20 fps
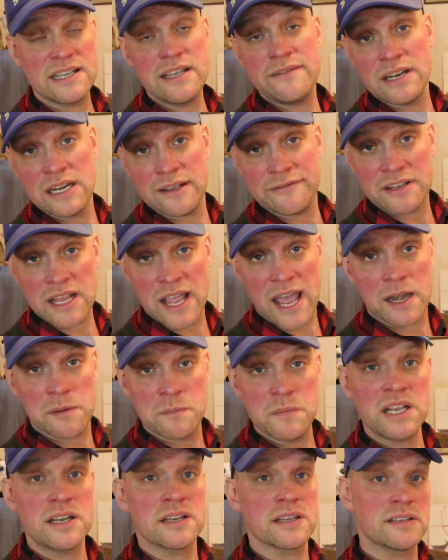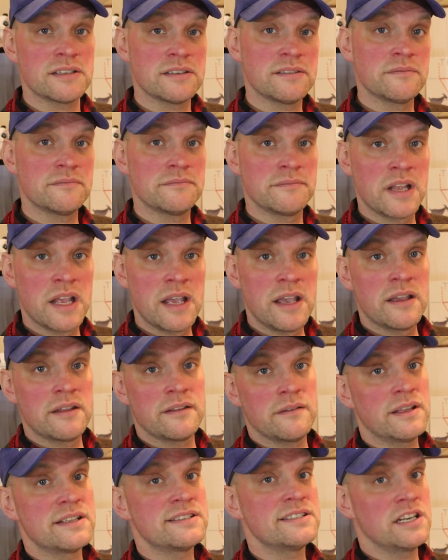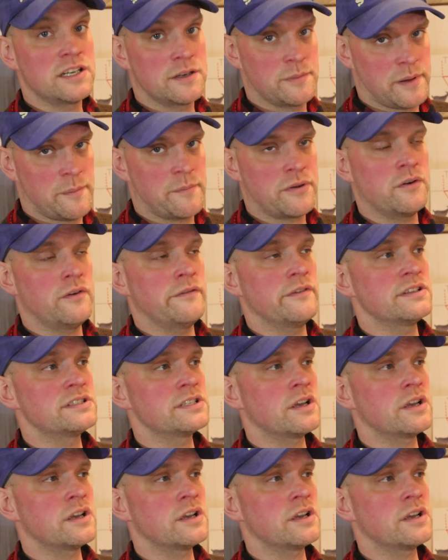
Even if they admit it, it needs to be proven.